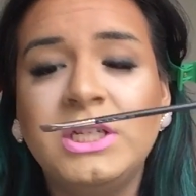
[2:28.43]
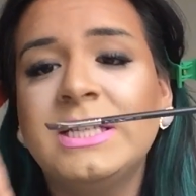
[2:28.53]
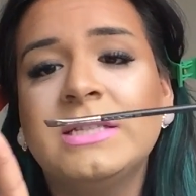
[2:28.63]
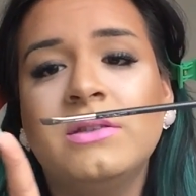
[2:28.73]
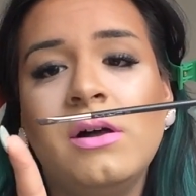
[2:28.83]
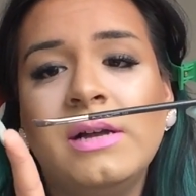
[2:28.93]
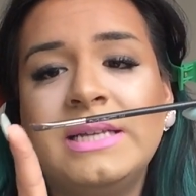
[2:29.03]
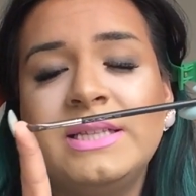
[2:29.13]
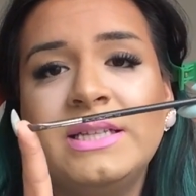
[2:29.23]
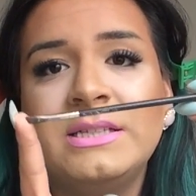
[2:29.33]
just as long
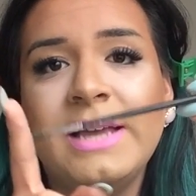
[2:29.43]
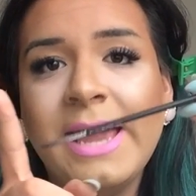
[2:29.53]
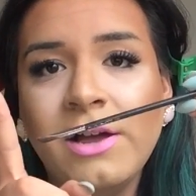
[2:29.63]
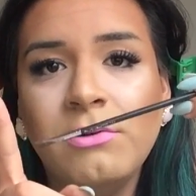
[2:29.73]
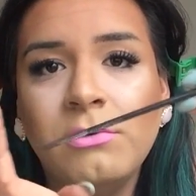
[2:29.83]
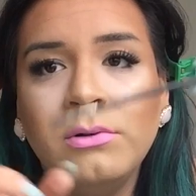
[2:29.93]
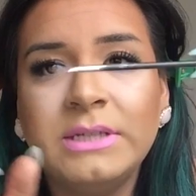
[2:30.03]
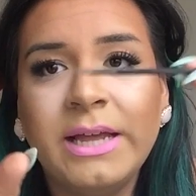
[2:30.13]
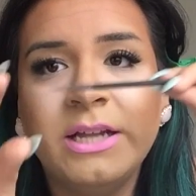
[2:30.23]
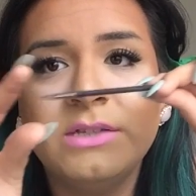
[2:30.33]
as it's
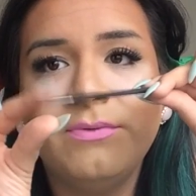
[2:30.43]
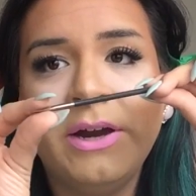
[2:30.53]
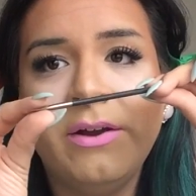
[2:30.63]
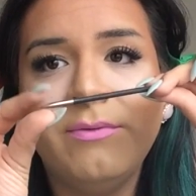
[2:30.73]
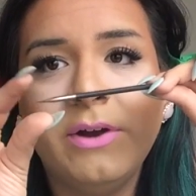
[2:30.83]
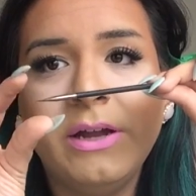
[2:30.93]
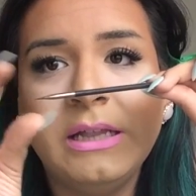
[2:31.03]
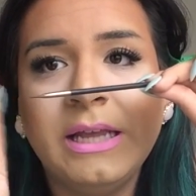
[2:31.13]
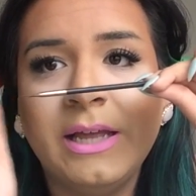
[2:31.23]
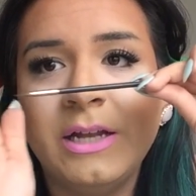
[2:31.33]
angled and it's very, very
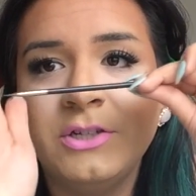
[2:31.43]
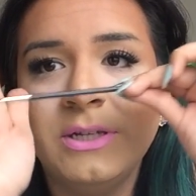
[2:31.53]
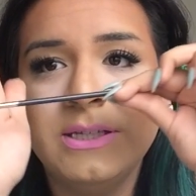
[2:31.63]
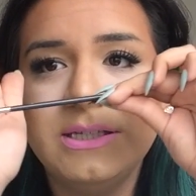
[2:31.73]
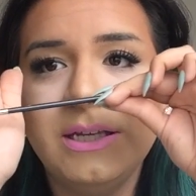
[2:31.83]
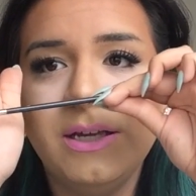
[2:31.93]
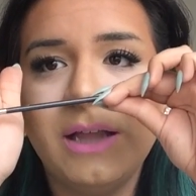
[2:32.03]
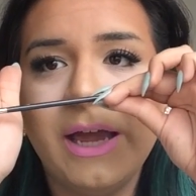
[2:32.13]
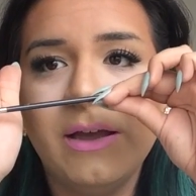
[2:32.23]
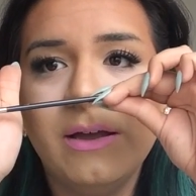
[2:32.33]
thin. As you can see,
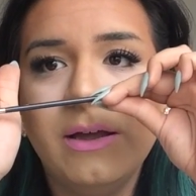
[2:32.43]
like,